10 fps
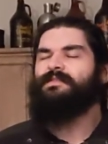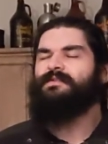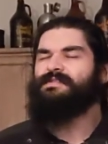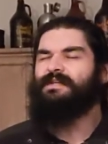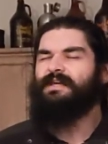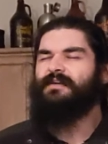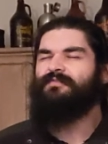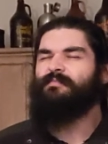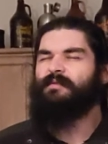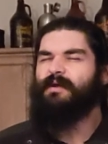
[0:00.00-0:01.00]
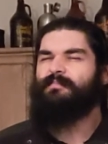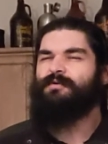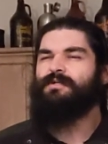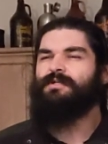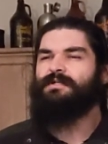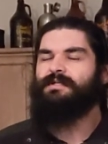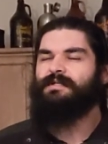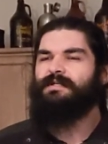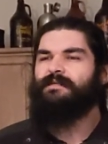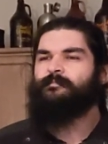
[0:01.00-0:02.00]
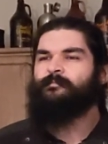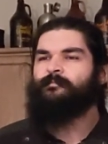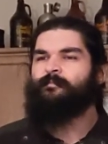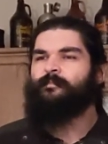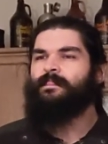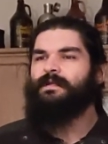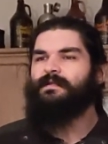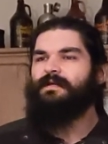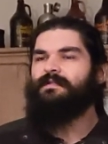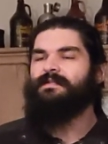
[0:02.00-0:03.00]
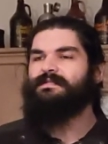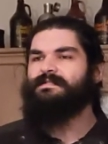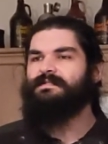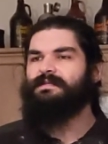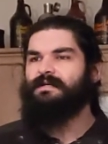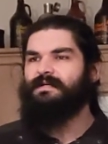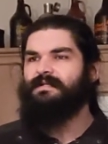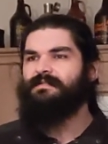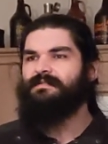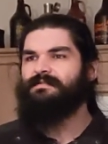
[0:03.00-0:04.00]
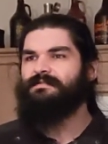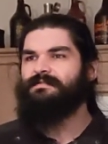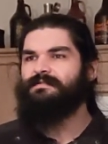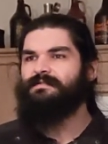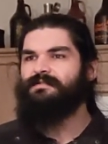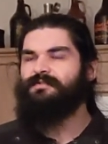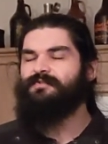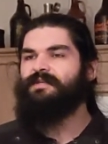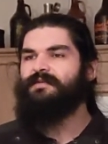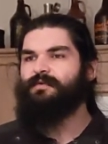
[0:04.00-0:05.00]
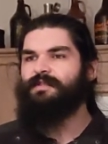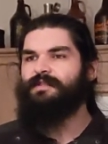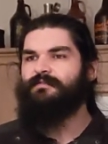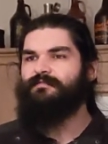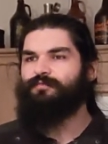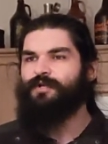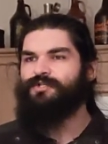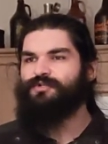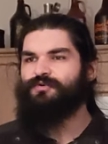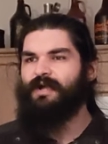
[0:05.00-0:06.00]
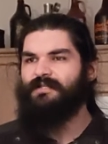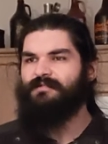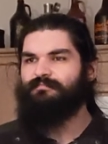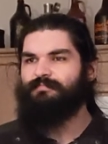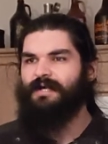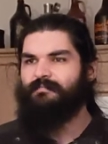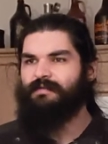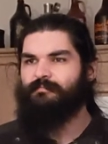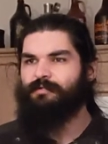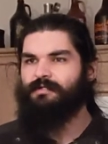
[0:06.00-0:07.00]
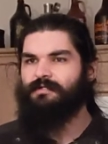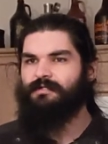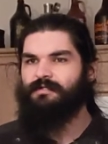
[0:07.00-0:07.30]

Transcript: There's the kick from the pepper. And this, you get with fresh cracked black pepper,